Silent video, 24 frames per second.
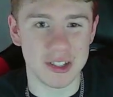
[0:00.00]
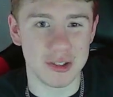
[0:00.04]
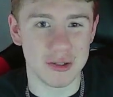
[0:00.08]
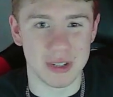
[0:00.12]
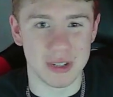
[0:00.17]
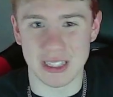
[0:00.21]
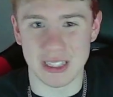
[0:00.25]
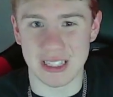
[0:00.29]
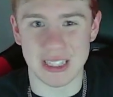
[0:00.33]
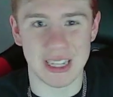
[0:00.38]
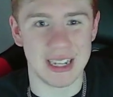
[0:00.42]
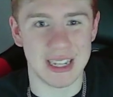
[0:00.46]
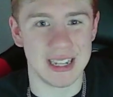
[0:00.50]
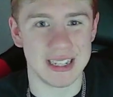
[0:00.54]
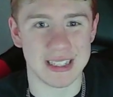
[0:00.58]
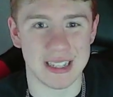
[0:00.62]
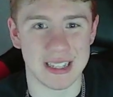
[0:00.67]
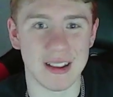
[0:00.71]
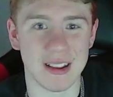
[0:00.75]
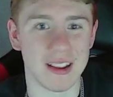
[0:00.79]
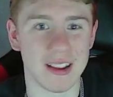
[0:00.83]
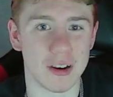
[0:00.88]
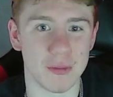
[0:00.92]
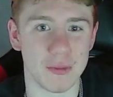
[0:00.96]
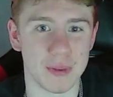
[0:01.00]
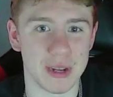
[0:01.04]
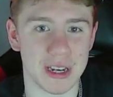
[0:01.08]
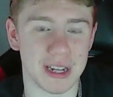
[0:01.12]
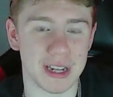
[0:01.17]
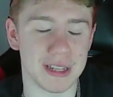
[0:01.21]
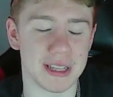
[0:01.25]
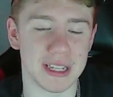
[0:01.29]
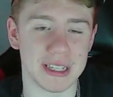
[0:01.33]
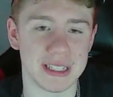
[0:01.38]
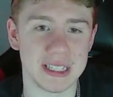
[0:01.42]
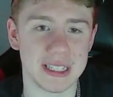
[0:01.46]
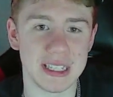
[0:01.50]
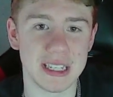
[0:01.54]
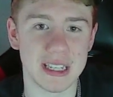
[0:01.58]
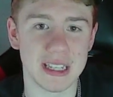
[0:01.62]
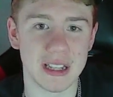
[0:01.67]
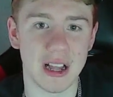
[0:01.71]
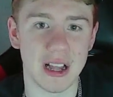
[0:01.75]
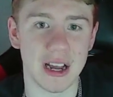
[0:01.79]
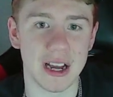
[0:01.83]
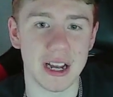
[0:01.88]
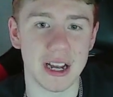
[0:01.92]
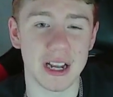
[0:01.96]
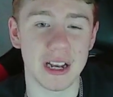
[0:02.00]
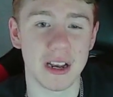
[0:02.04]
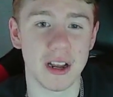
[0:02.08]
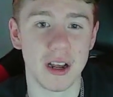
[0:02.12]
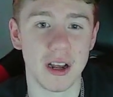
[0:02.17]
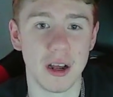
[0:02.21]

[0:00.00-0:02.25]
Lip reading: you could say, is a little bit on the decline.